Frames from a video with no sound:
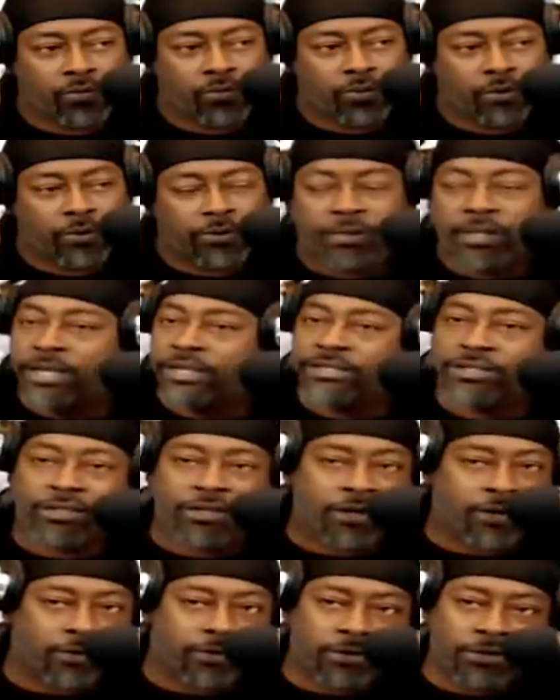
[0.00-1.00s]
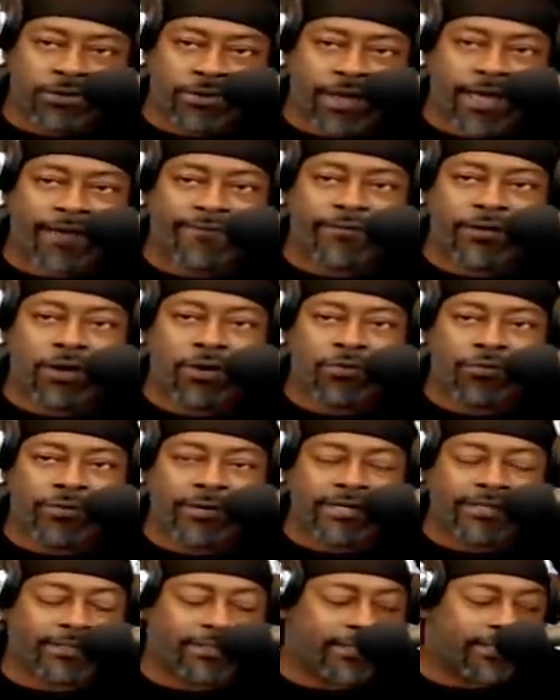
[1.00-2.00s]
There's no you have no
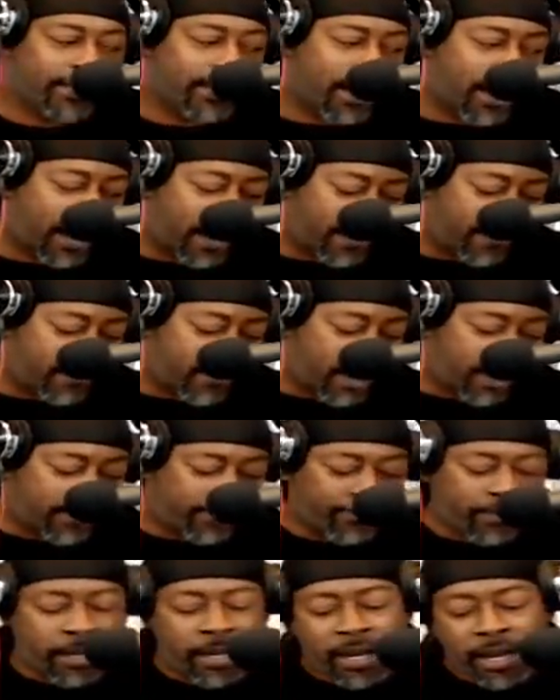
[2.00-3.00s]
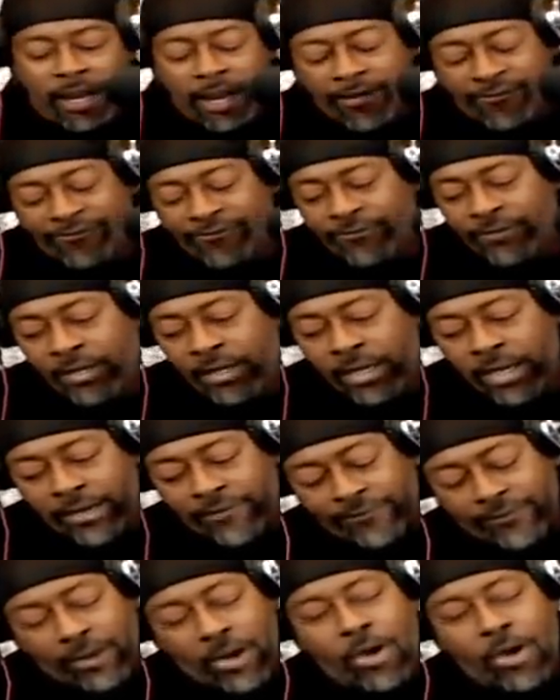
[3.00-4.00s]
reason. Um if if if law